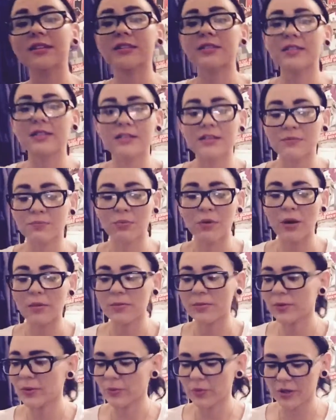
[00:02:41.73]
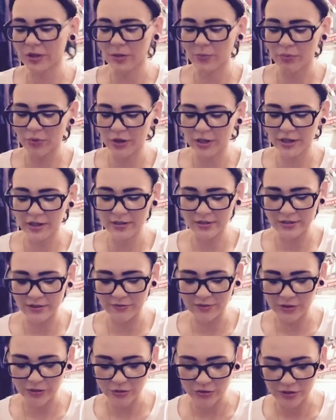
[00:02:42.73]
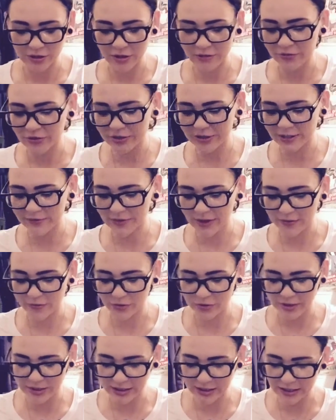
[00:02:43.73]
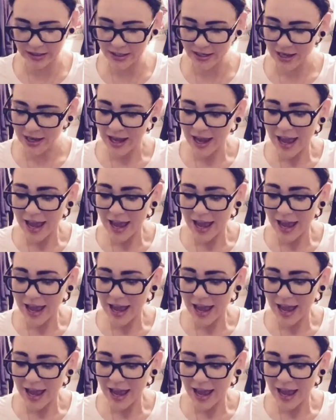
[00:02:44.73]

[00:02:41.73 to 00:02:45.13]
this is probably one of the prettiest Avengers covers I've ever seen.